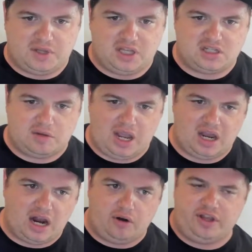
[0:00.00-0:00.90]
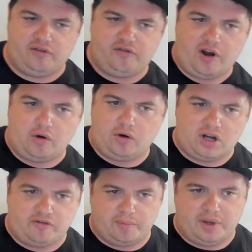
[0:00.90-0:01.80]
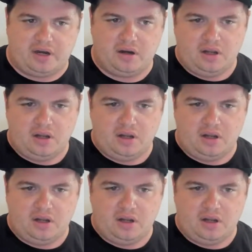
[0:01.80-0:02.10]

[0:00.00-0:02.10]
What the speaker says: in this debate. I think federal government